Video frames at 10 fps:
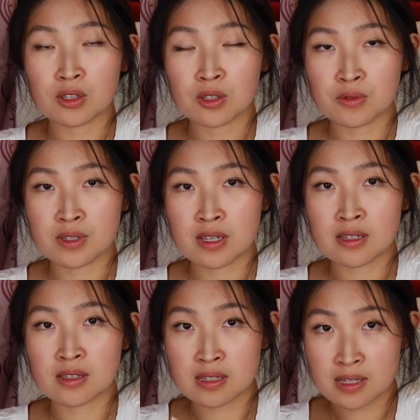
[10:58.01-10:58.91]

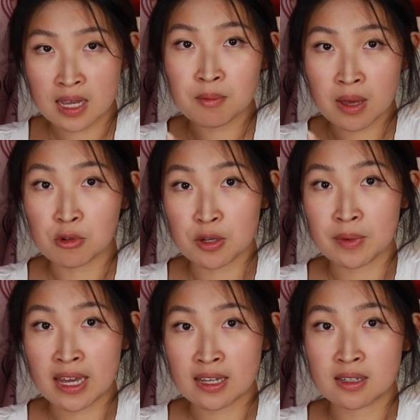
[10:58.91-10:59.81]
uses the same memory
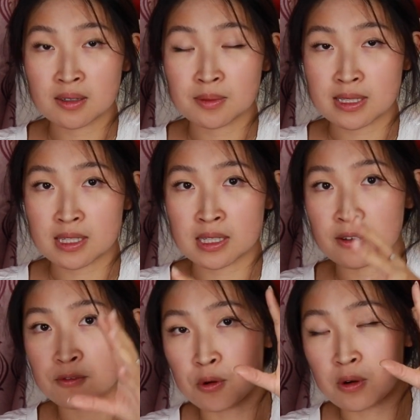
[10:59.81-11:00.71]
bank basically
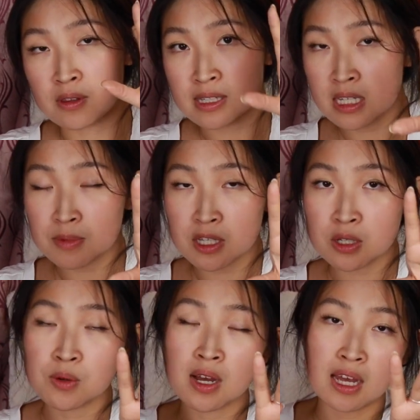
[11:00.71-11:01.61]
for the CPU